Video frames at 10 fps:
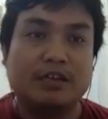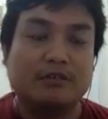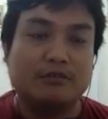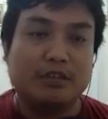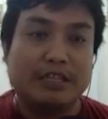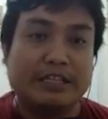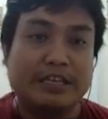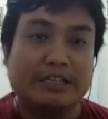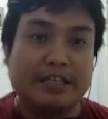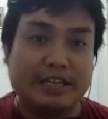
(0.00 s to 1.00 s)
resize
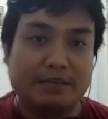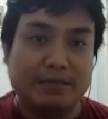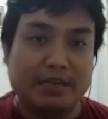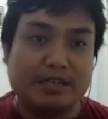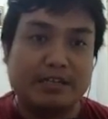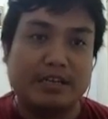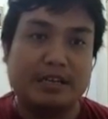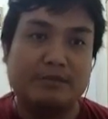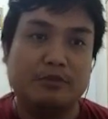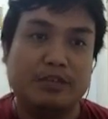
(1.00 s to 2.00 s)
the image,
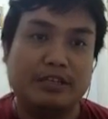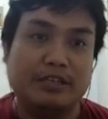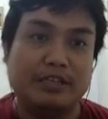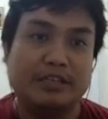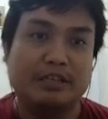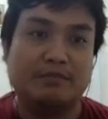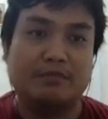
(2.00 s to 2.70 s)
I'm using this script.